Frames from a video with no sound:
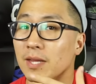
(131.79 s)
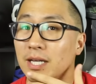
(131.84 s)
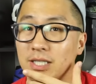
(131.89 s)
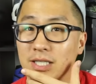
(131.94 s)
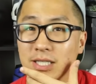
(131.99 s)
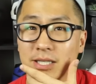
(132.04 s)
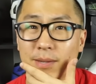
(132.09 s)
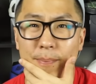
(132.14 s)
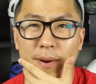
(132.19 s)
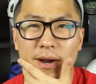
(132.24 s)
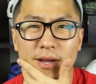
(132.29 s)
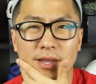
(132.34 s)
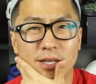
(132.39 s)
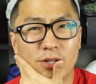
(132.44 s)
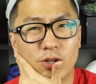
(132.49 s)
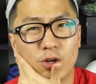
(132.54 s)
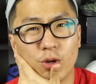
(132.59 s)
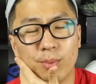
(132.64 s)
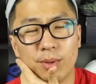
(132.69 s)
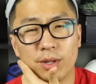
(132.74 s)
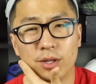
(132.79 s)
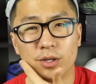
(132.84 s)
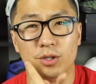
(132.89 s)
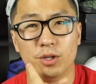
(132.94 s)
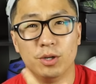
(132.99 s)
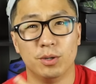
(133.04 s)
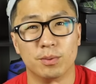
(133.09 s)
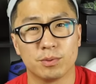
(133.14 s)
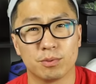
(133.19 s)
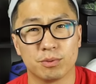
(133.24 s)
just a pair of the Tubular
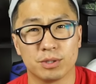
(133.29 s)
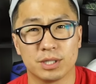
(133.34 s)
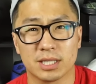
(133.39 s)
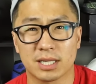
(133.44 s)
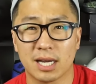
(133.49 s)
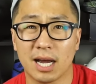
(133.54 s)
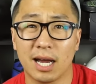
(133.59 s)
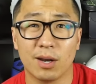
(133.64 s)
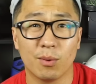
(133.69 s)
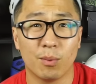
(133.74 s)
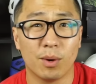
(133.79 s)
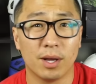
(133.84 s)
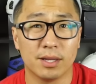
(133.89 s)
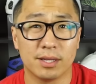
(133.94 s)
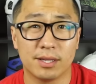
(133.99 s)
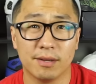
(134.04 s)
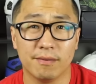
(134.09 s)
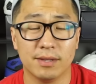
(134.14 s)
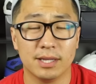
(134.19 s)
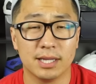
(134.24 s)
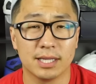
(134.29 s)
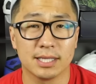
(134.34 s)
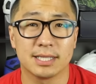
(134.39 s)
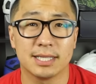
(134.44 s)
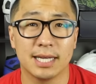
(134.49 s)
Dooms, which is kind of relatively the